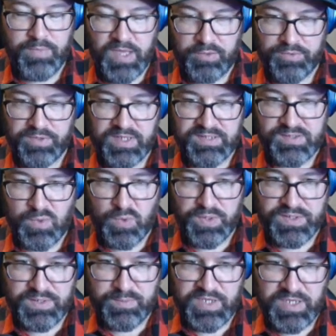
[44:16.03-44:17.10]
I don't think he's
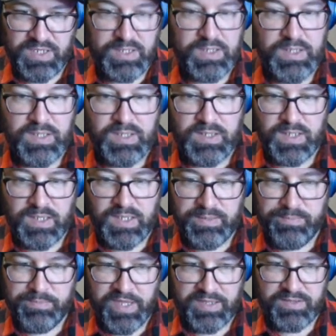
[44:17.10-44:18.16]
going to be
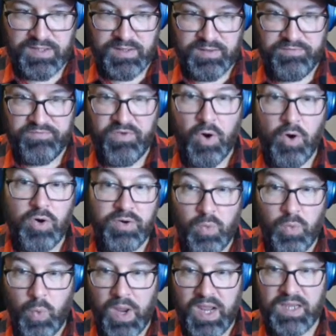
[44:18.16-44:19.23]
like the far and
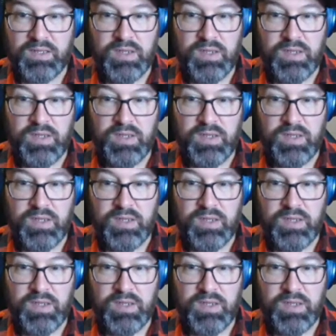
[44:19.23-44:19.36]
away